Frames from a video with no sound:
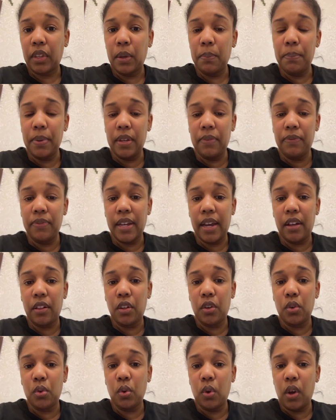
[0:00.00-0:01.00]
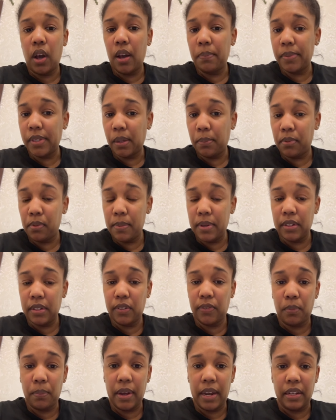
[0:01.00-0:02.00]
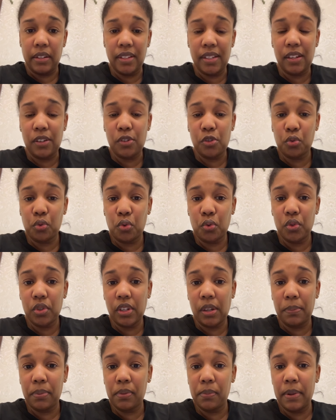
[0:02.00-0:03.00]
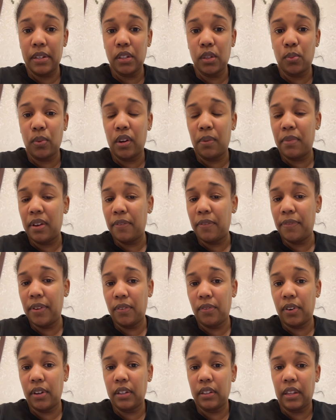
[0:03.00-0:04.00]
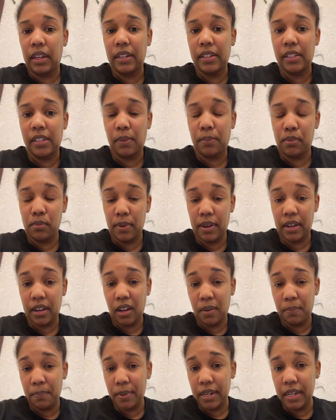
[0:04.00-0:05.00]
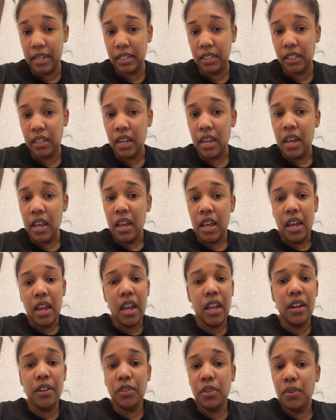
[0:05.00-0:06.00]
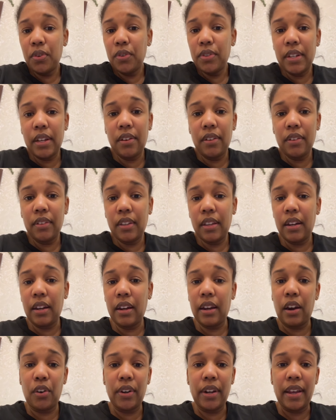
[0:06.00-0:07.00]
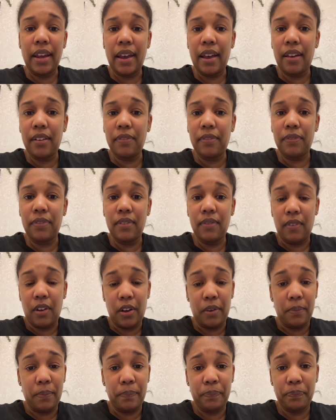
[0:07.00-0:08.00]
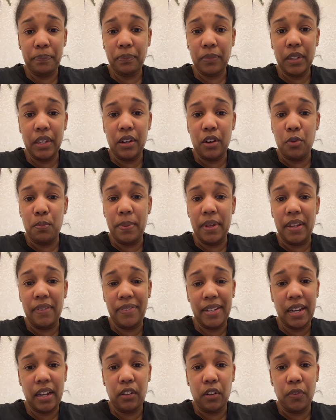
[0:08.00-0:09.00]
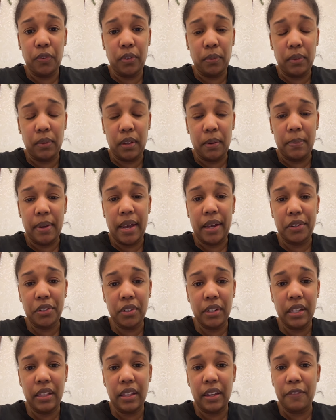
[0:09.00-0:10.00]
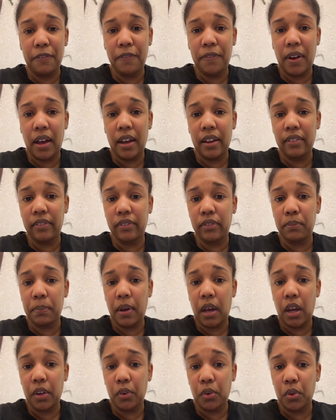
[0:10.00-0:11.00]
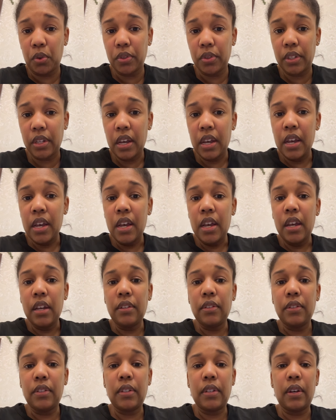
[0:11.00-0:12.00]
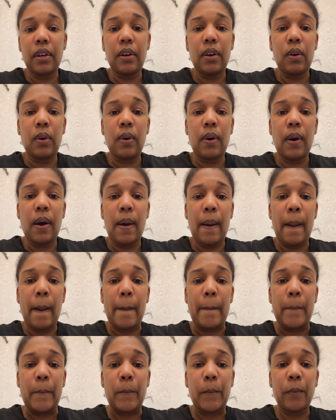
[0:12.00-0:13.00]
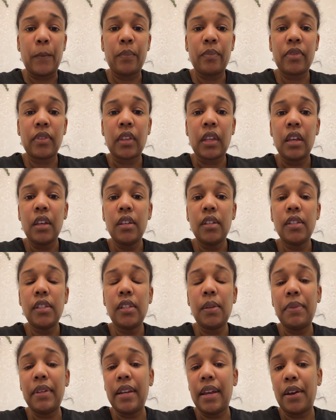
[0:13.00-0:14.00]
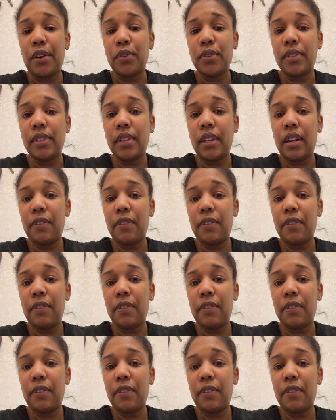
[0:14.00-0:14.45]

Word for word: beef tallow um, supplements from Ancestral Supplements, one of my favorite like supplement companies. And it turns out that I already had, um, you know, beef tallow from them, actually like five bottles. And so um, something else that I